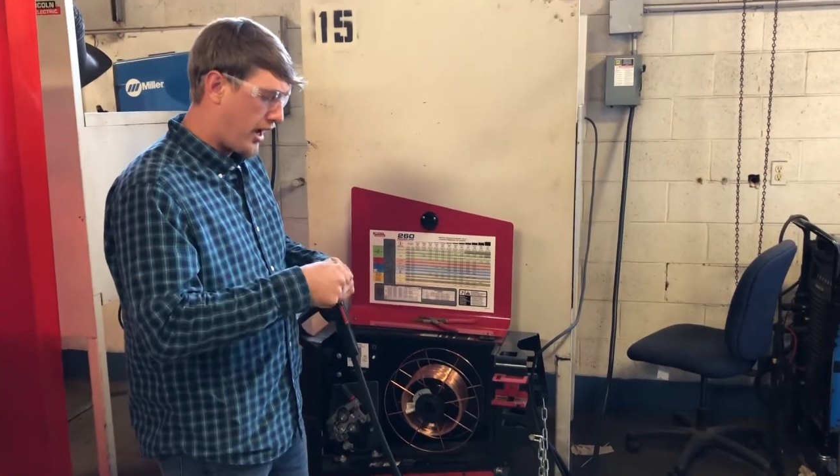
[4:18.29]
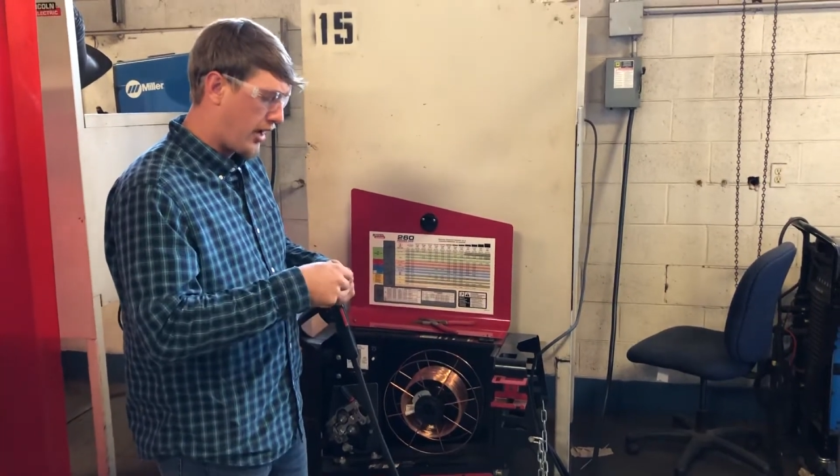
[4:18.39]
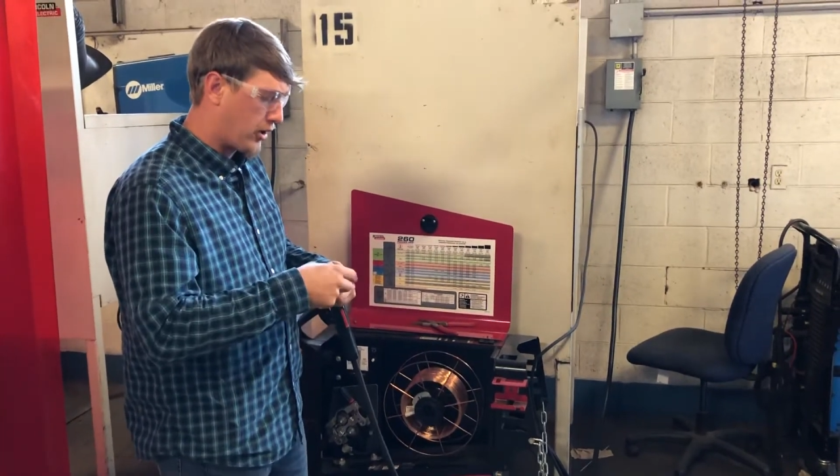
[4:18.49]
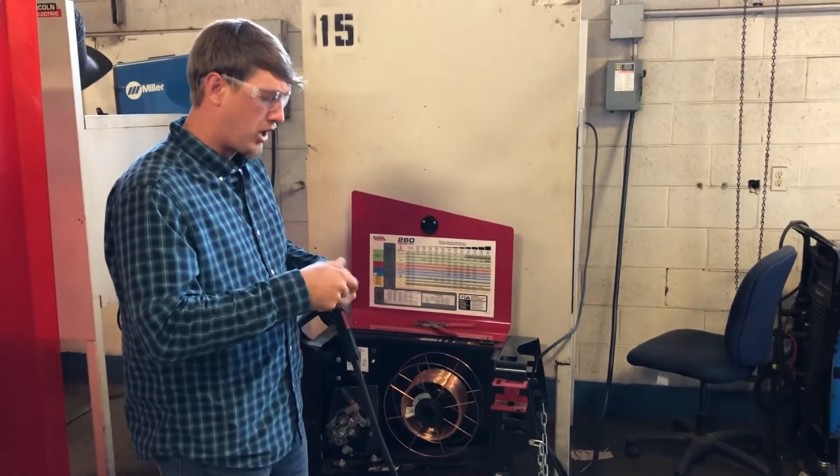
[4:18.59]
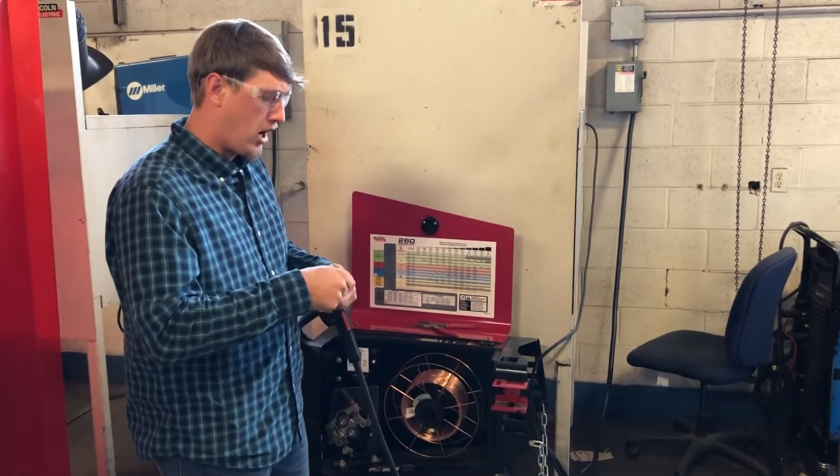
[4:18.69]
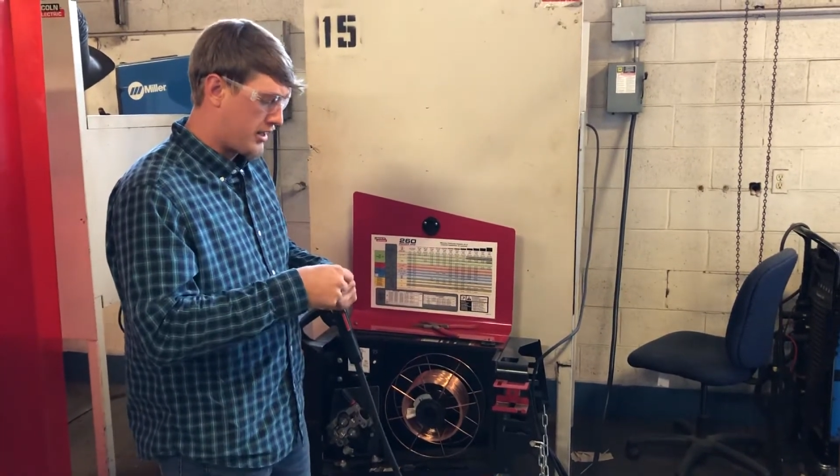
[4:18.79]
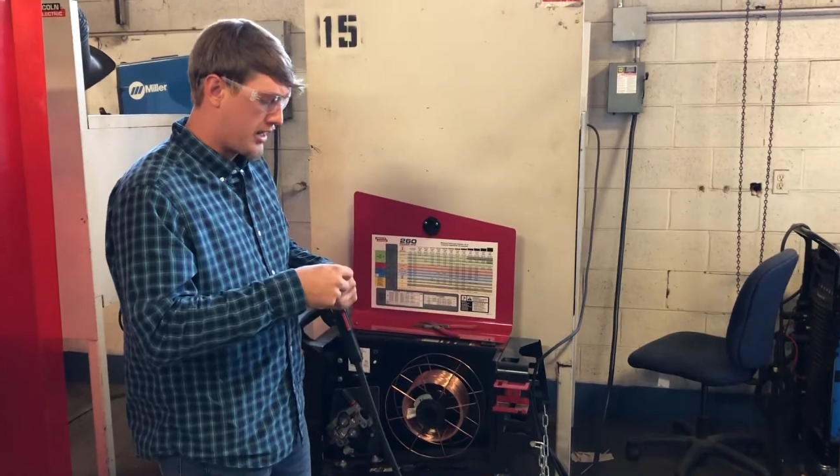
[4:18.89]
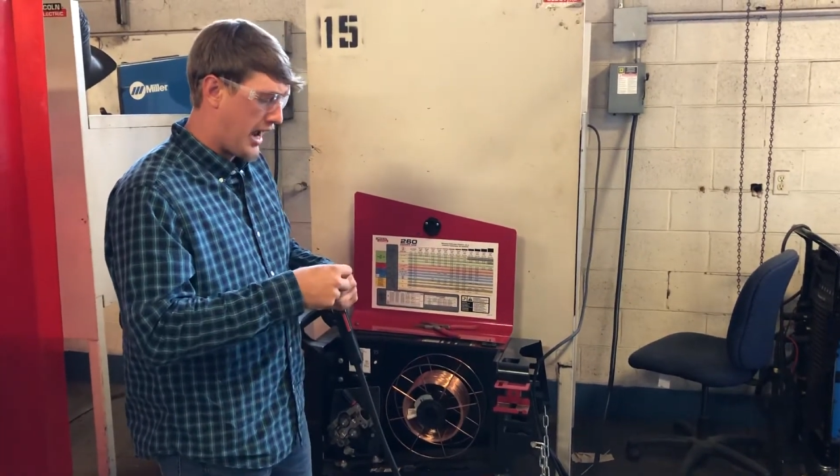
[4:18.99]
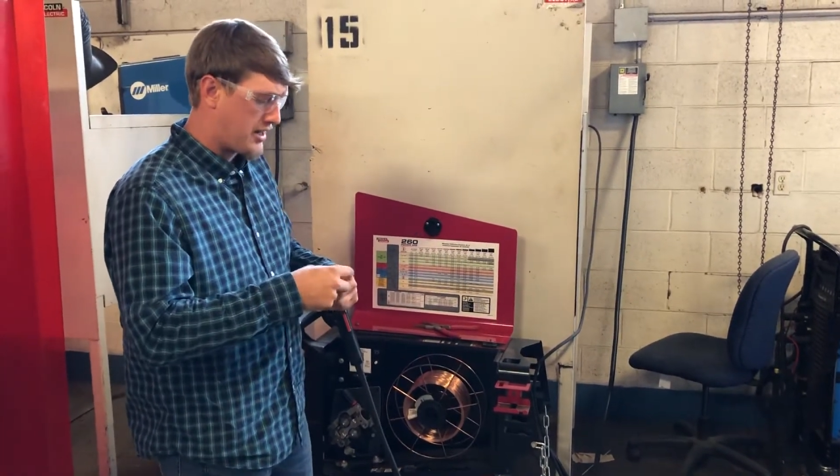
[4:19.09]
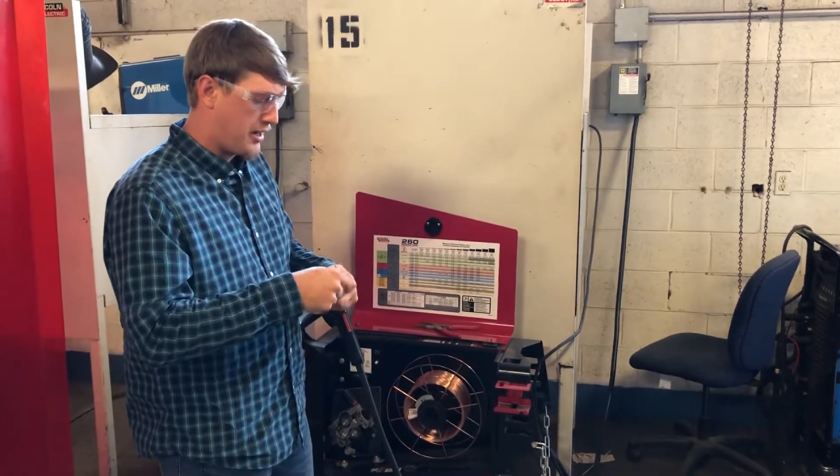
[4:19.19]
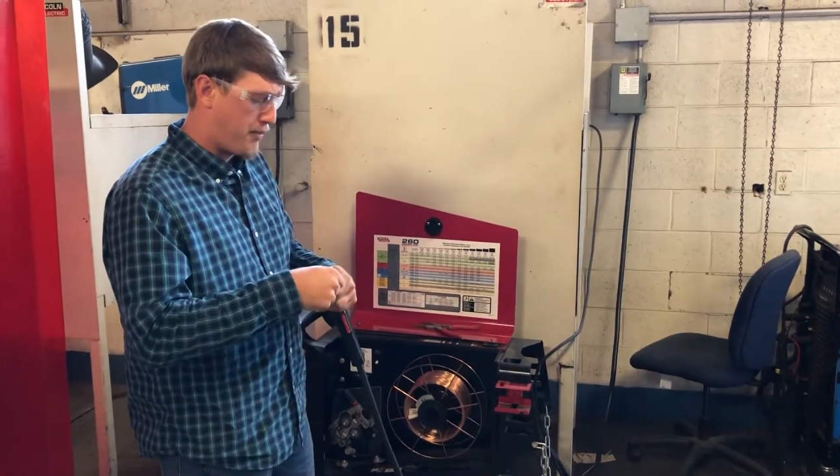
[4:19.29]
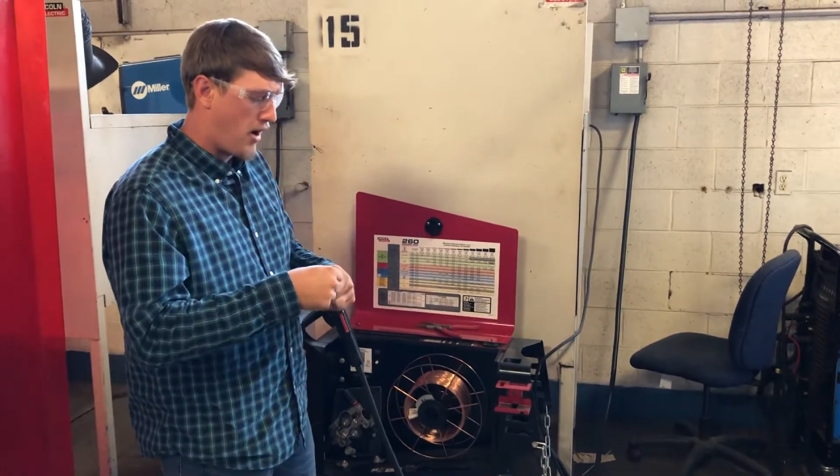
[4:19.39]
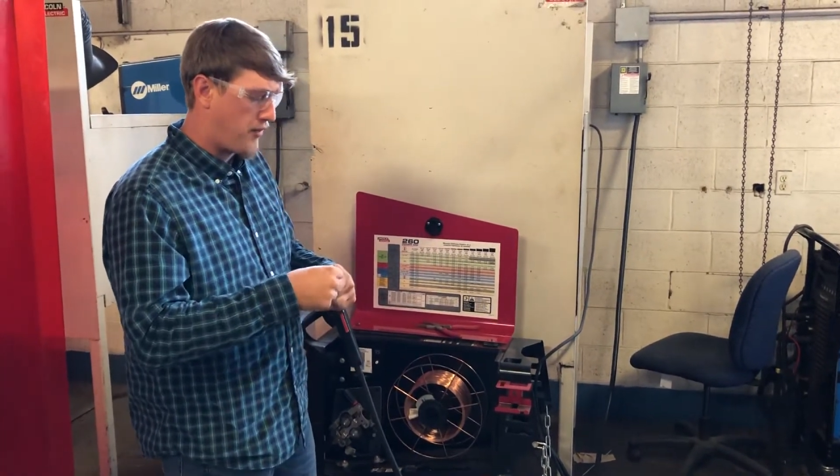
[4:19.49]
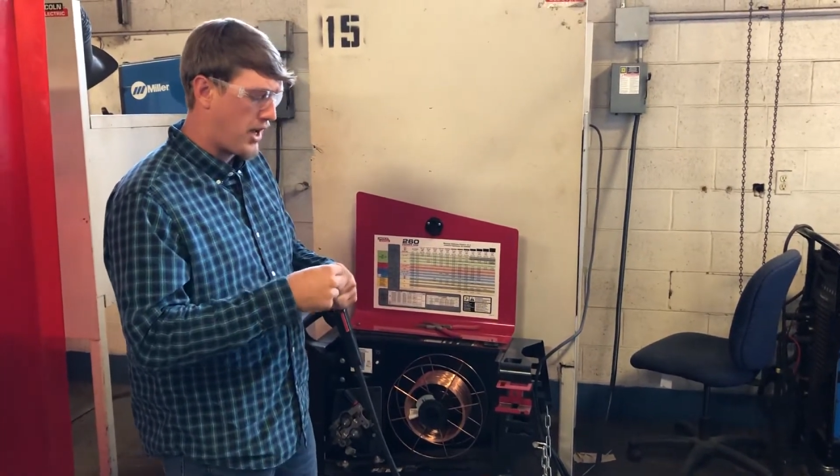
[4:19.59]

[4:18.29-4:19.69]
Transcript: and our contact tip off.